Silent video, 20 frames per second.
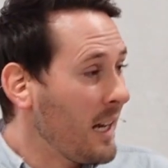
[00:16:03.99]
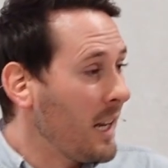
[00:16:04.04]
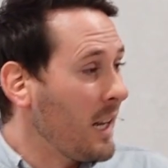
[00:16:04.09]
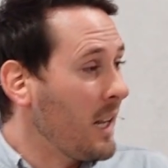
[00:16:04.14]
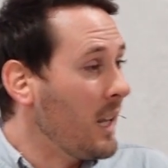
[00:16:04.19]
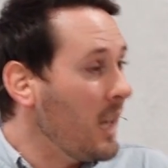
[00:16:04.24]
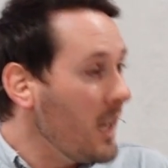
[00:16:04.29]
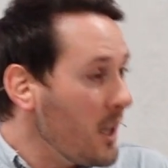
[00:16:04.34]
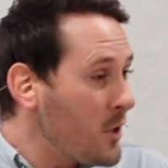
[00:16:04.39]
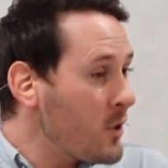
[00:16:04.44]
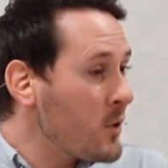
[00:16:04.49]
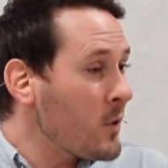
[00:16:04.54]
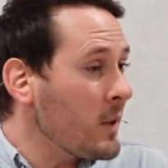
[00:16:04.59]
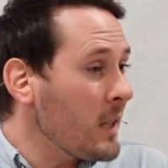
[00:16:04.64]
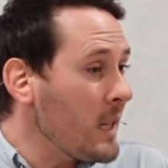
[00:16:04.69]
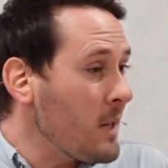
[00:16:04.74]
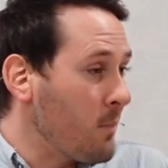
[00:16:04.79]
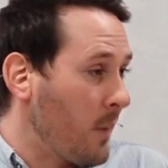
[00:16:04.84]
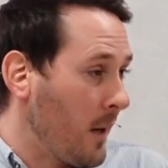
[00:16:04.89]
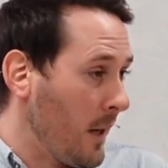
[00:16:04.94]

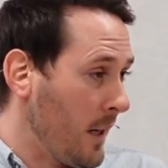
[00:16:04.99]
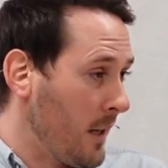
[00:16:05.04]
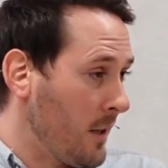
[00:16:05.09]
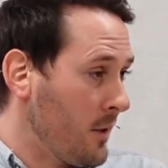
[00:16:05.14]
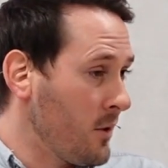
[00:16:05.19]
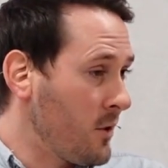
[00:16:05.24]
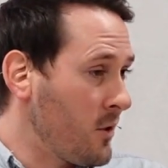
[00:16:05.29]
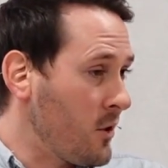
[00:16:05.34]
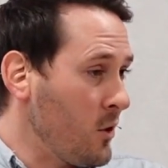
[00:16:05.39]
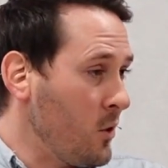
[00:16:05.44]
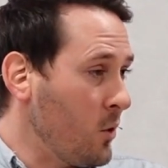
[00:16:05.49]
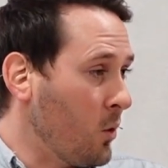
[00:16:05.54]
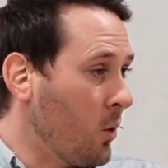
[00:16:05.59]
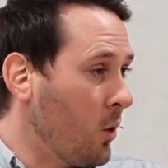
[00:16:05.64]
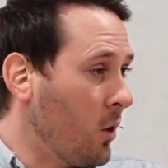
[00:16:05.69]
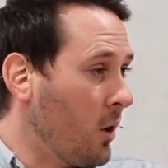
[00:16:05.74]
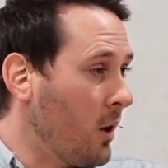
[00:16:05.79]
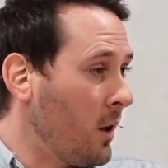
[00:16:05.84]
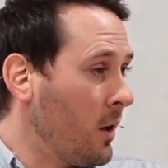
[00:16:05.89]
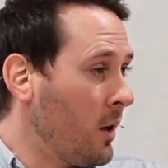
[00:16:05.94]
Literally means
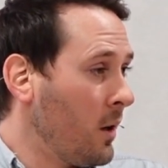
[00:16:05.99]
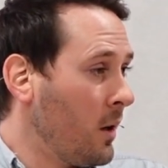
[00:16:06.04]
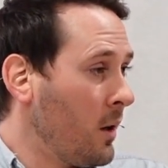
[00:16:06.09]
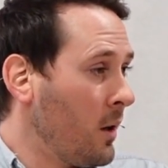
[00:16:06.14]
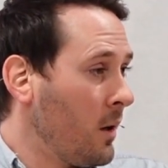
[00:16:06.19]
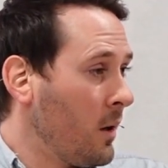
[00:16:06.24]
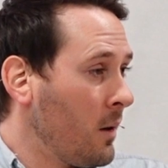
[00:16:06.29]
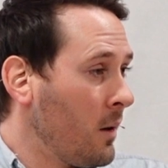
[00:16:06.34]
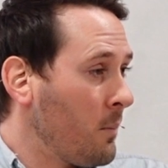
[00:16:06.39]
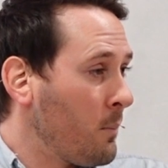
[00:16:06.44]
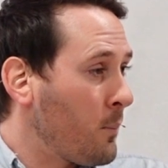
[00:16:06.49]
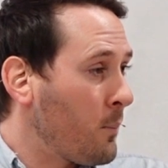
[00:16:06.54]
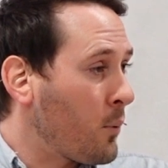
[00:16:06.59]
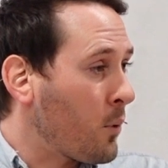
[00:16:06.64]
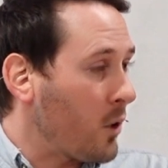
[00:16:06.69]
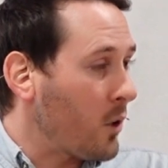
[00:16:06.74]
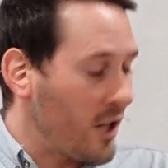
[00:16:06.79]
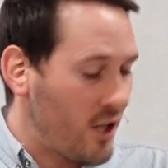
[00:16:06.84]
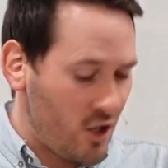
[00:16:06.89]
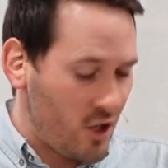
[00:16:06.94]
your
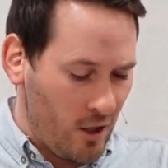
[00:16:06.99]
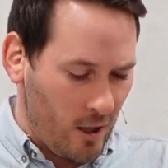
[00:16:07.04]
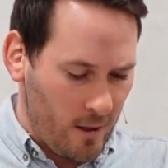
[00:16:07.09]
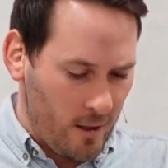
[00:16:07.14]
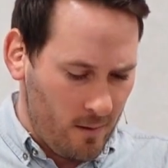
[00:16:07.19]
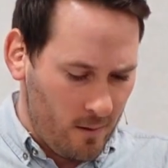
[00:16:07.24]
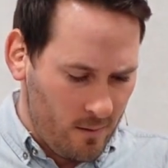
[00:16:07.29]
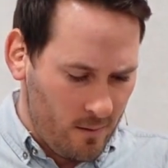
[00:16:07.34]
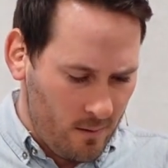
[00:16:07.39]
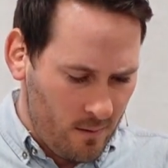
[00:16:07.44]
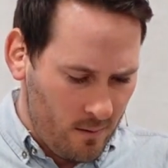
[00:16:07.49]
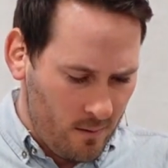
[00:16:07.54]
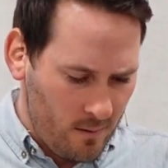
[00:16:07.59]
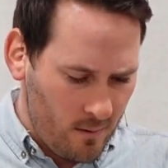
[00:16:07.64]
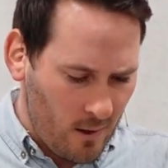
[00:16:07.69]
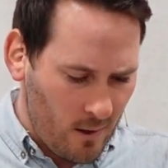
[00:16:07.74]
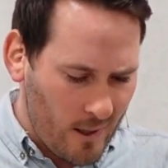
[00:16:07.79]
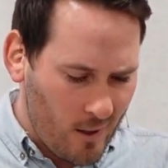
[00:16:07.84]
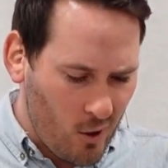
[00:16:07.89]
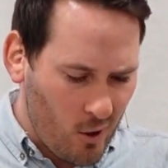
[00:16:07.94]
pressure.
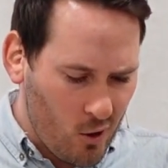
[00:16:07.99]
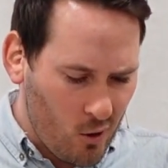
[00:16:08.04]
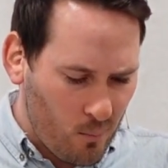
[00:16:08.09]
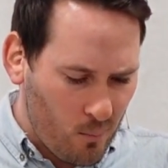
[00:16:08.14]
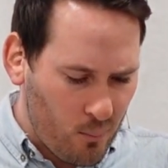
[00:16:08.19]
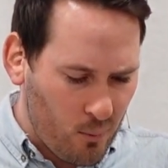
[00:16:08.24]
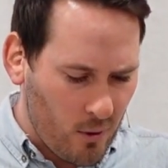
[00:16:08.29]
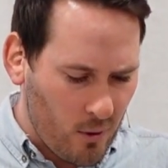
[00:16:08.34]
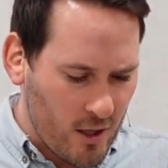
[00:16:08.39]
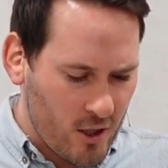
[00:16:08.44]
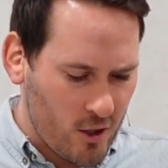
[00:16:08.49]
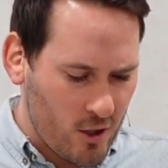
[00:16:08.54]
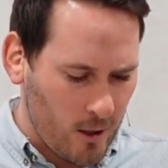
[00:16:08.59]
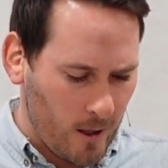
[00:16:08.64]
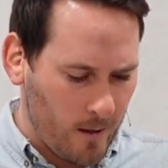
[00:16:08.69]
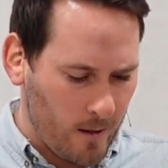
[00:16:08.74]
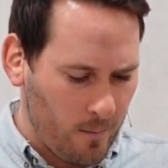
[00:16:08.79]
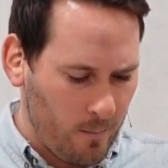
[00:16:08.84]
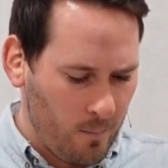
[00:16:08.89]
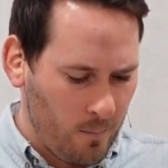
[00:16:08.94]
I know your pressure.
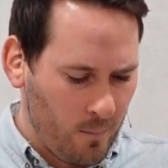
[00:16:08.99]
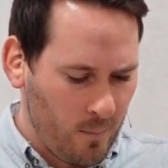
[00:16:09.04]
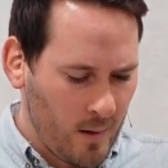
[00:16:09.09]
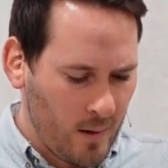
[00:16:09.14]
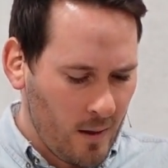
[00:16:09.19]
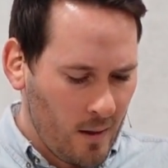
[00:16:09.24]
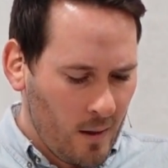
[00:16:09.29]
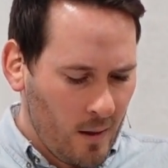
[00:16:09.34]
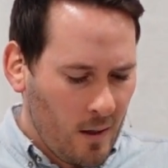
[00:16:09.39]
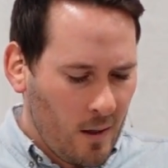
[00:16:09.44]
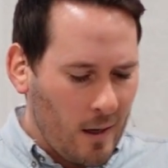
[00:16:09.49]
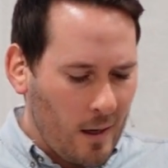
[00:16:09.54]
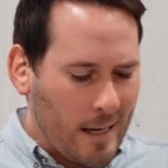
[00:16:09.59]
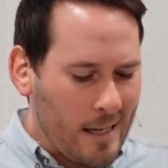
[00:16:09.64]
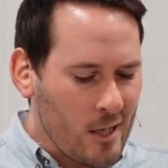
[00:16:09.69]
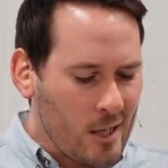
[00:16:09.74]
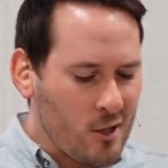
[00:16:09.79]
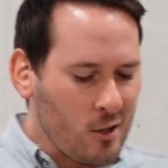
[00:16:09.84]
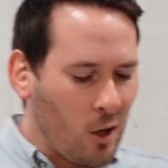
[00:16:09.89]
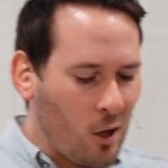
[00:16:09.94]

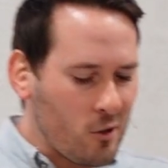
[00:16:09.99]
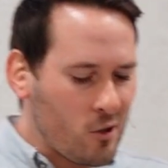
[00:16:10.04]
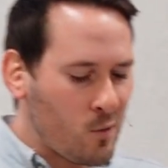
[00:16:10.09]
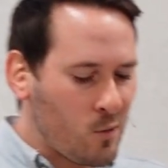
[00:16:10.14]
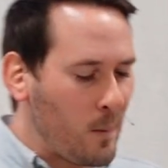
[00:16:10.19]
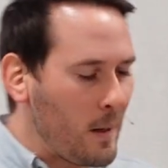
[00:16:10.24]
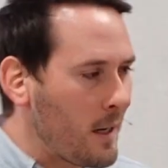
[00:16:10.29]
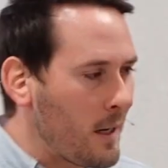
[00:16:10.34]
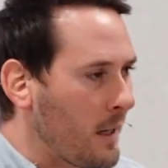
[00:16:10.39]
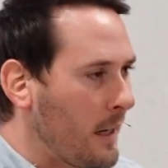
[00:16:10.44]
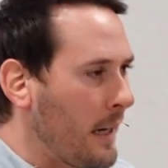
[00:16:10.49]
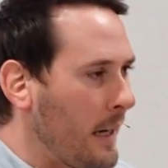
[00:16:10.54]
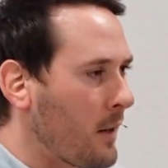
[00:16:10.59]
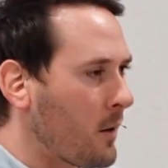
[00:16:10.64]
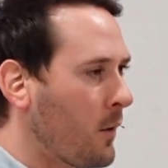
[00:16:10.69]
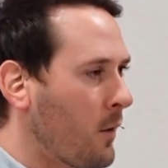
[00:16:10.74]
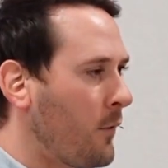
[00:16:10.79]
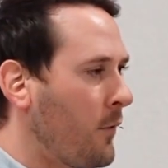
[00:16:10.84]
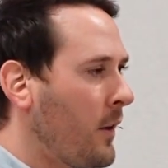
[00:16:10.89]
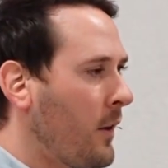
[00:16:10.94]
And he's not speaking
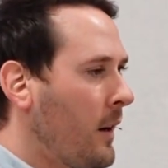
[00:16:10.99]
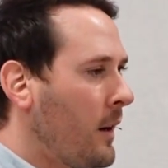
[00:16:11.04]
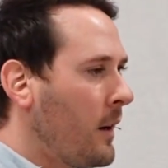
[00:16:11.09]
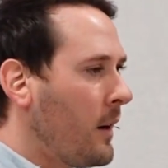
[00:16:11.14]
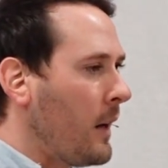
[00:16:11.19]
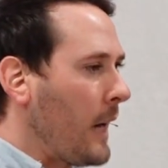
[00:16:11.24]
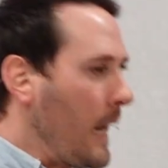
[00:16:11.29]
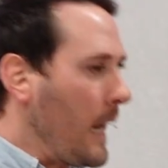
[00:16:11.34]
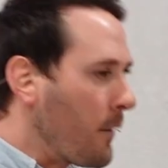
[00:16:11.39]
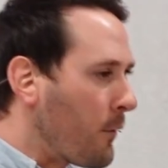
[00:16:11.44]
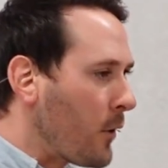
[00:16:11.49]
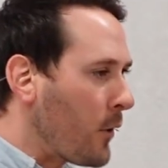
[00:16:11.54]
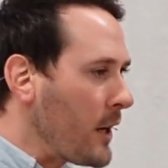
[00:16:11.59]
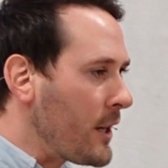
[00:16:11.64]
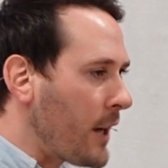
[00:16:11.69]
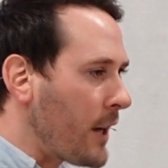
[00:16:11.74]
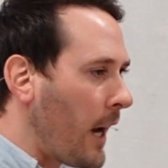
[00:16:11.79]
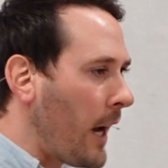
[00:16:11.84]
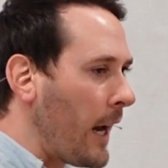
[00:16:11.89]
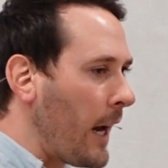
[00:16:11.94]
here of
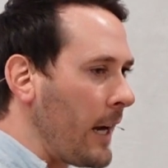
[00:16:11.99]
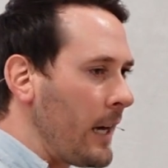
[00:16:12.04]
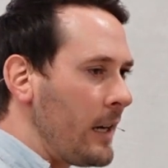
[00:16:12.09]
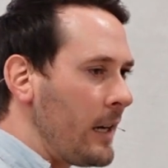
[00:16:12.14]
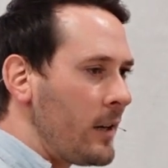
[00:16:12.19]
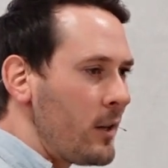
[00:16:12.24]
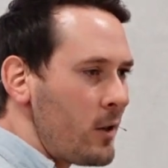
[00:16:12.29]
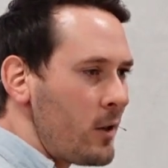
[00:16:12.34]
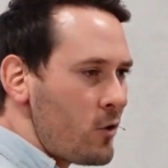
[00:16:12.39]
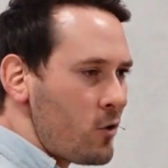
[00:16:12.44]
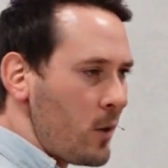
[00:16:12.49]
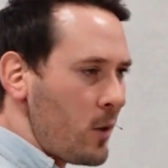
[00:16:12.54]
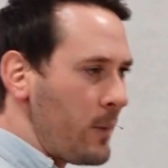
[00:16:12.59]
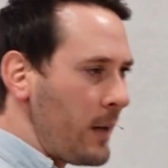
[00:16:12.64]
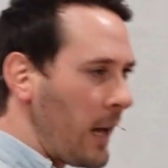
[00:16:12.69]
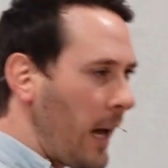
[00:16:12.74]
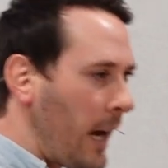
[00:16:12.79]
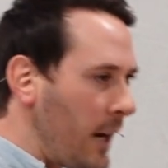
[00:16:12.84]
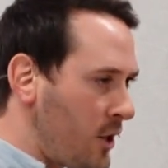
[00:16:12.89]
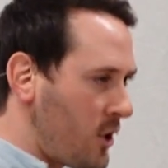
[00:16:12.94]
everyday
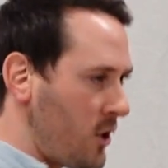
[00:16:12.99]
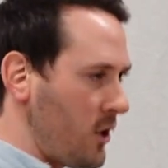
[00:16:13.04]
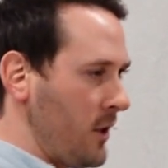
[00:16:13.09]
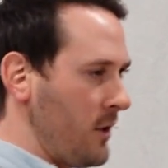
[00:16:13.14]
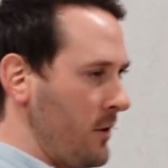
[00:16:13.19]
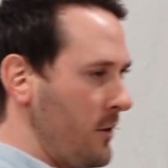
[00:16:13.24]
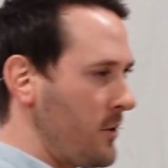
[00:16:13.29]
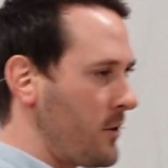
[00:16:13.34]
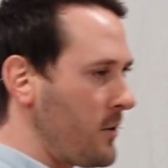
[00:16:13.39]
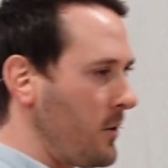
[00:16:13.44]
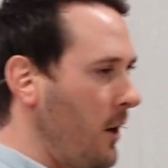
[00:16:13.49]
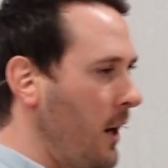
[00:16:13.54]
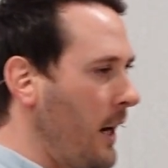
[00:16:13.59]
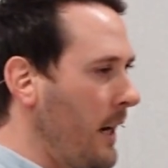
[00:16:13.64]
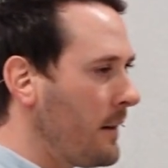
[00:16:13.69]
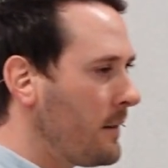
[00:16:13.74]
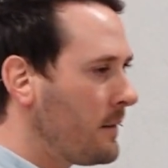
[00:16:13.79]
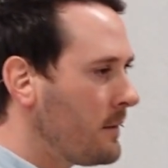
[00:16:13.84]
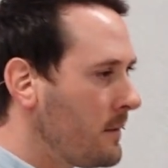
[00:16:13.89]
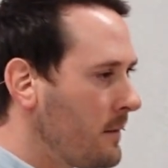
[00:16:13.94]
tribulations, right?